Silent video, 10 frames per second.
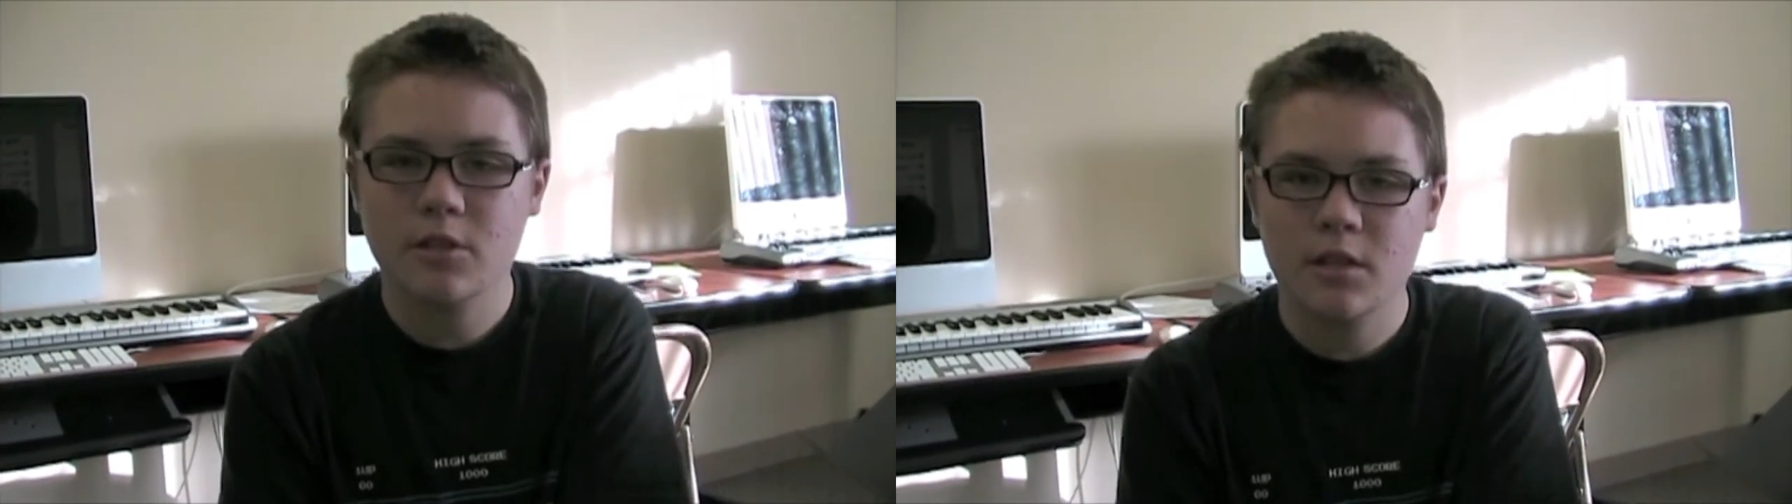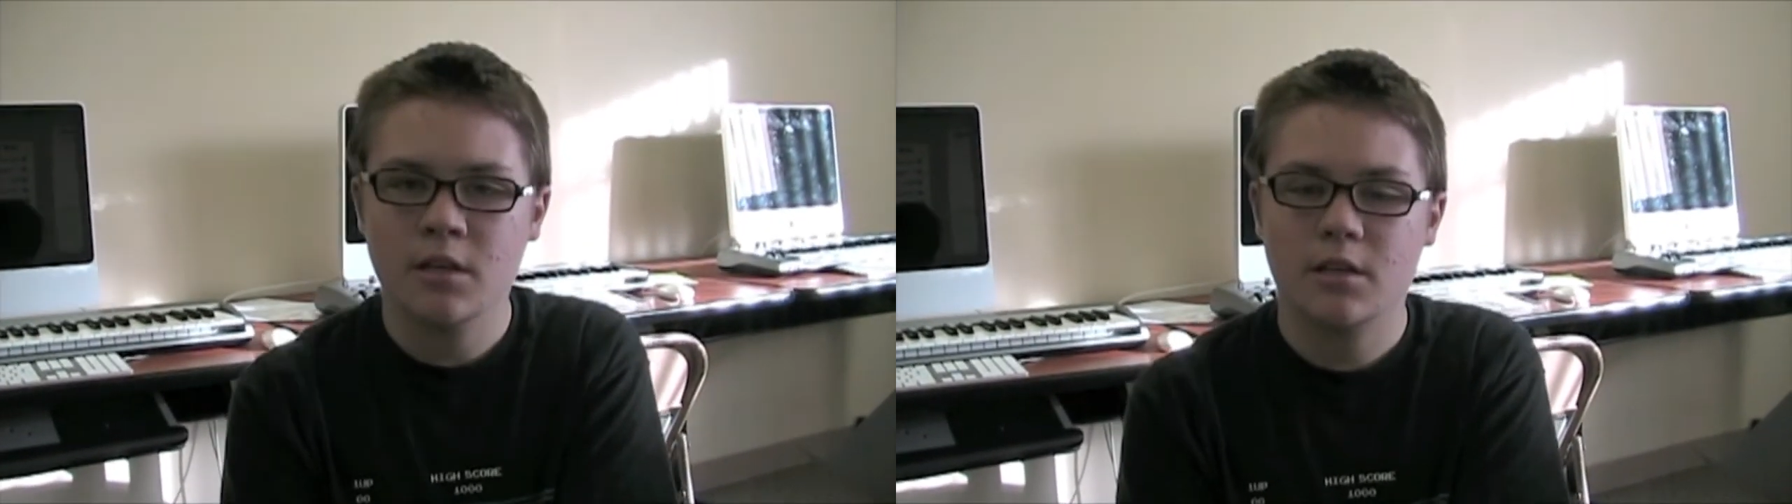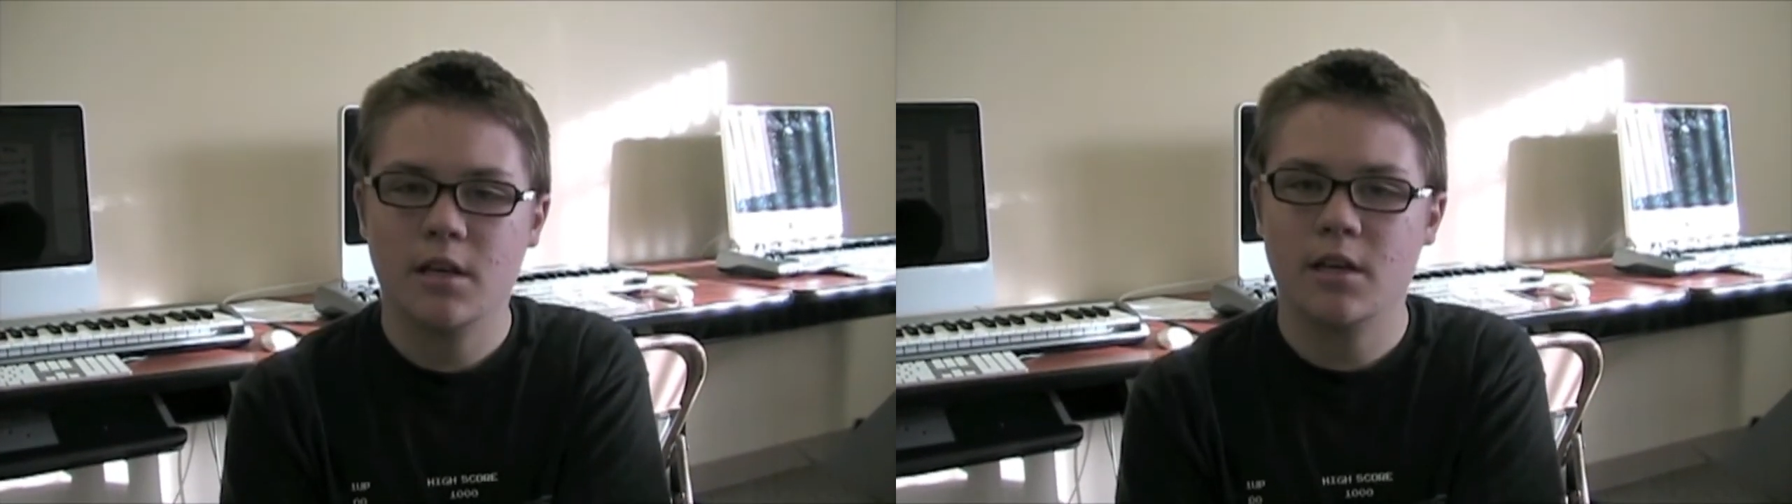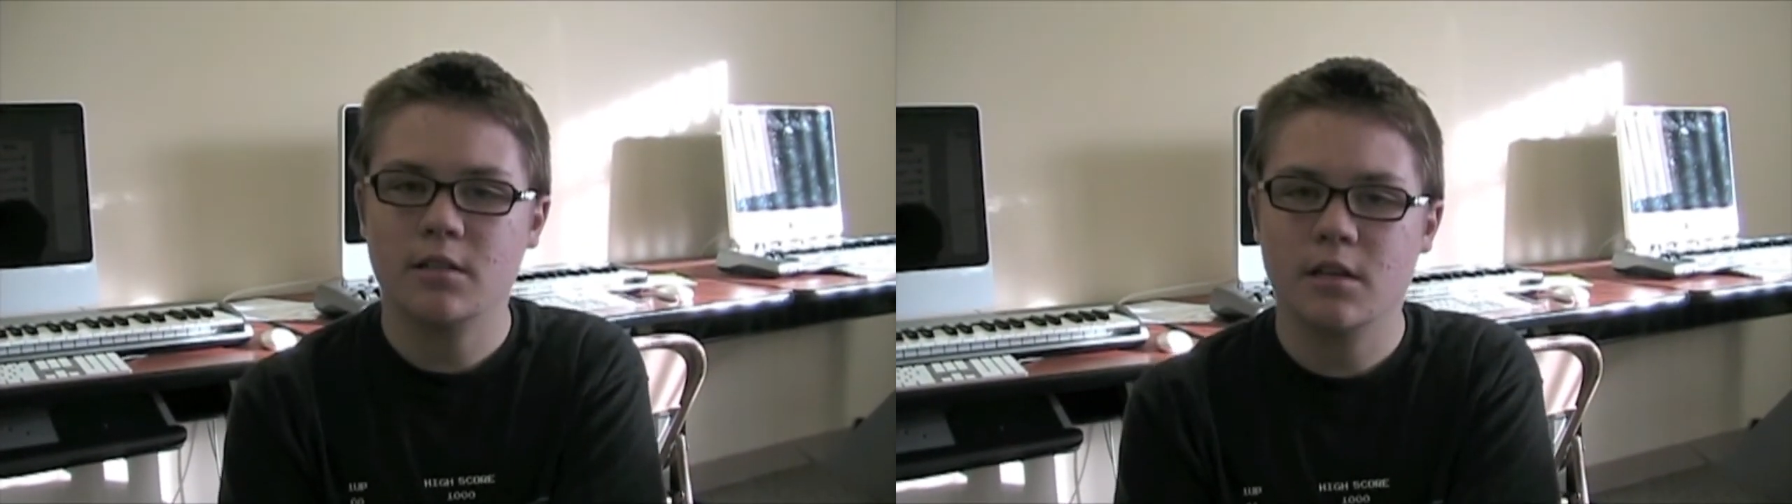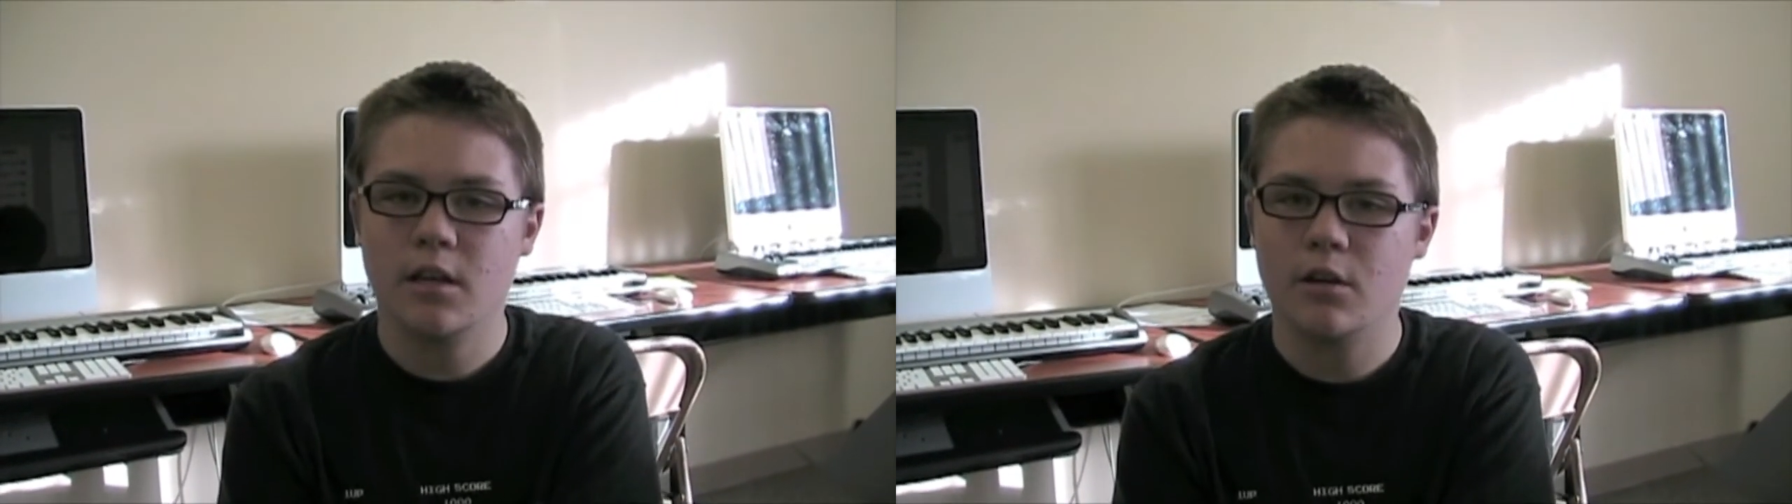it takes
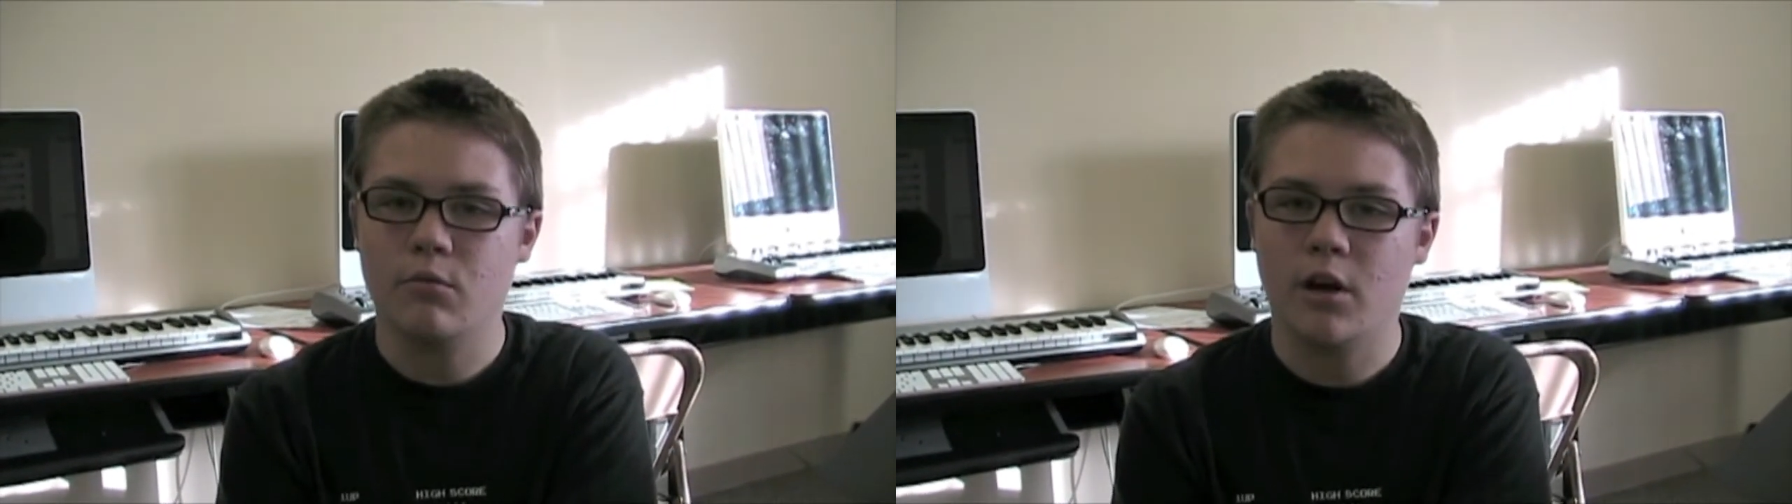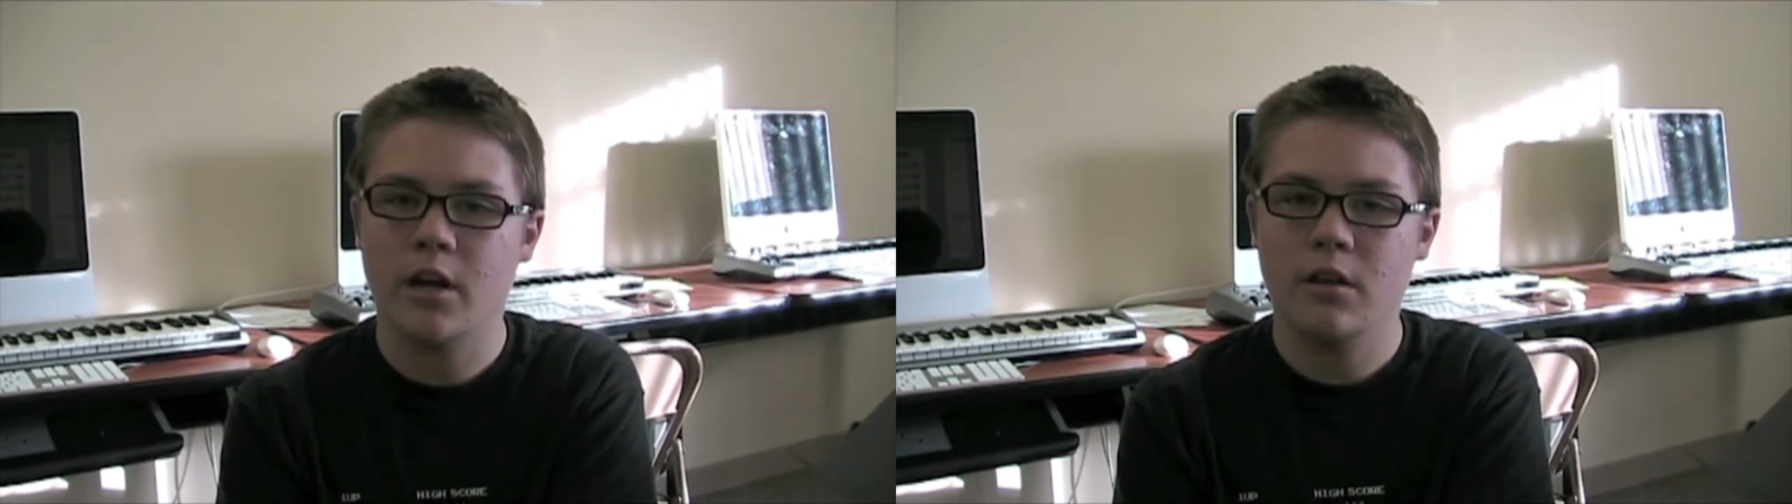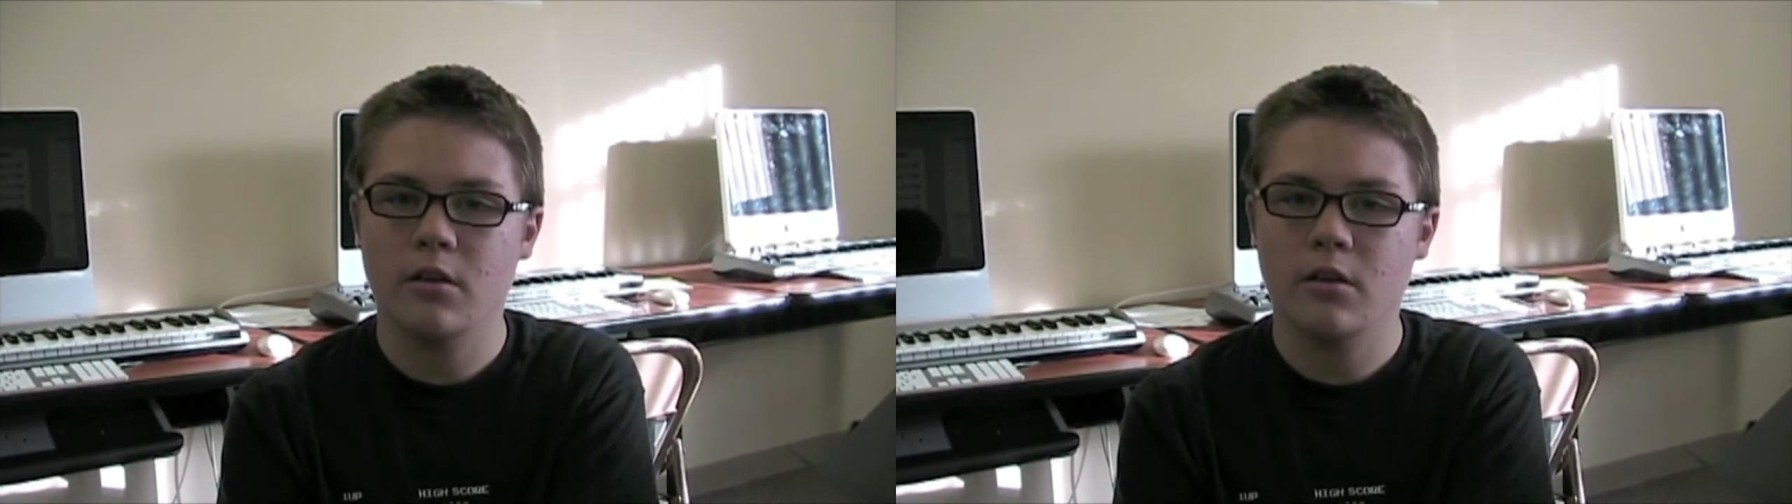to get it right,